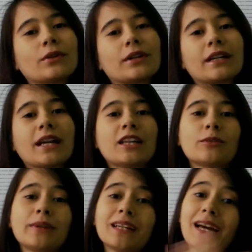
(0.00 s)
It can
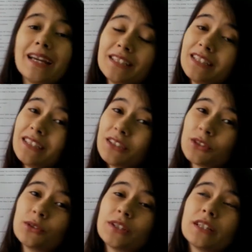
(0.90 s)
either be an IT
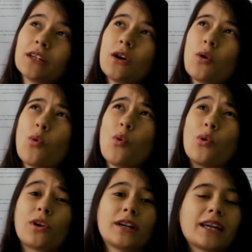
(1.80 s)
student
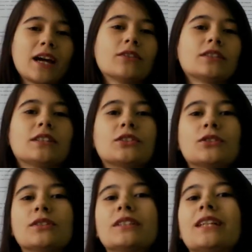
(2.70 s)
or an accountancy
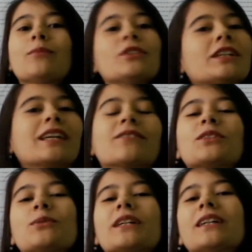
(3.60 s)
student. I'm looking
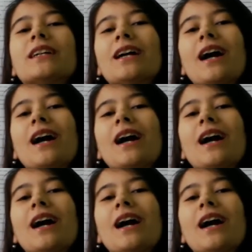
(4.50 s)
everywhere.